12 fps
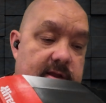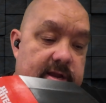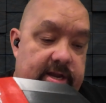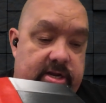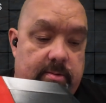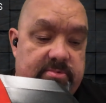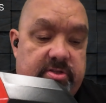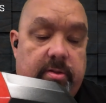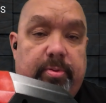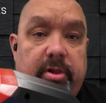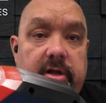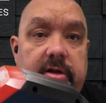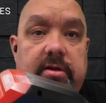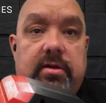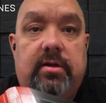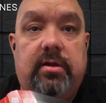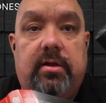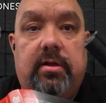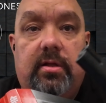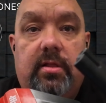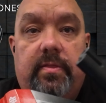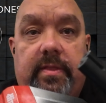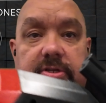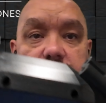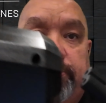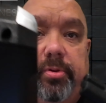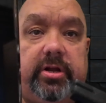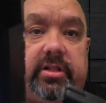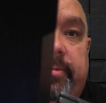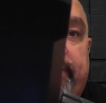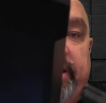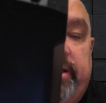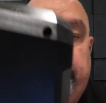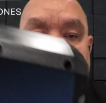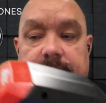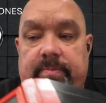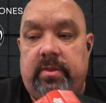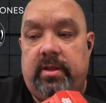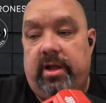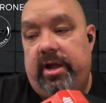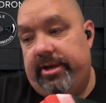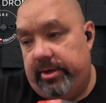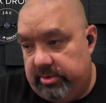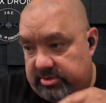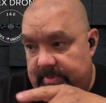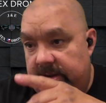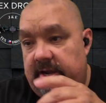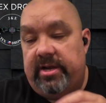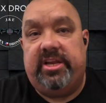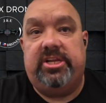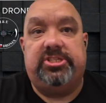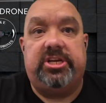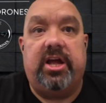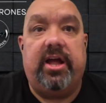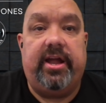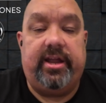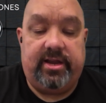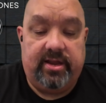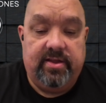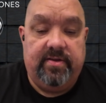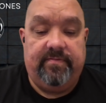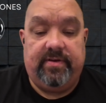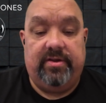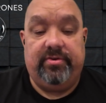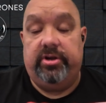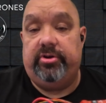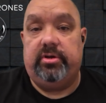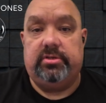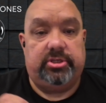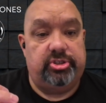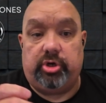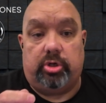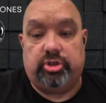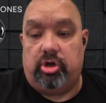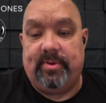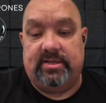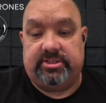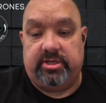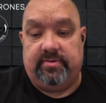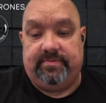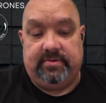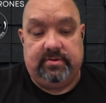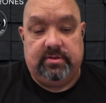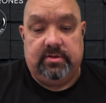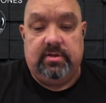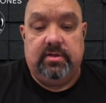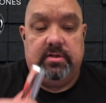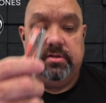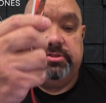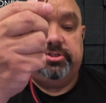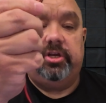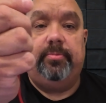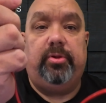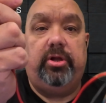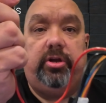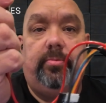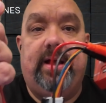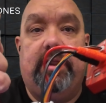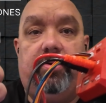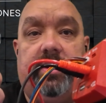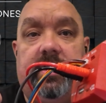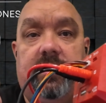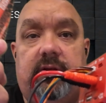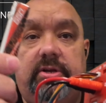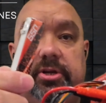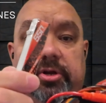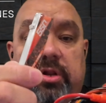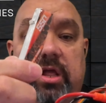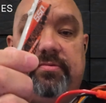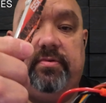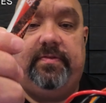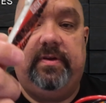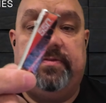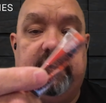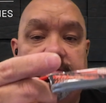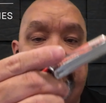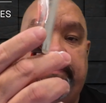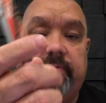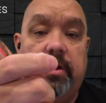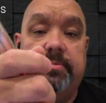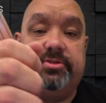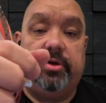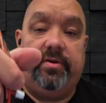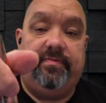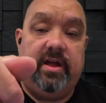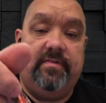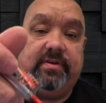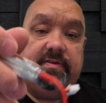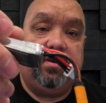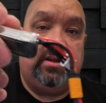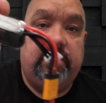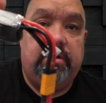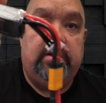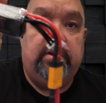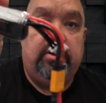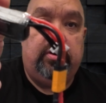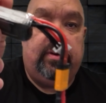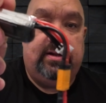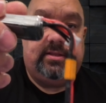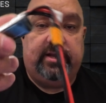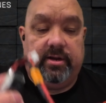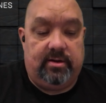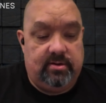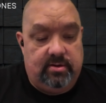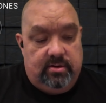It comes with a plug that you'll plug in the back. I use my DJI 500 to charge all my stuff. So you plug your battery in, your Lava 550, right there.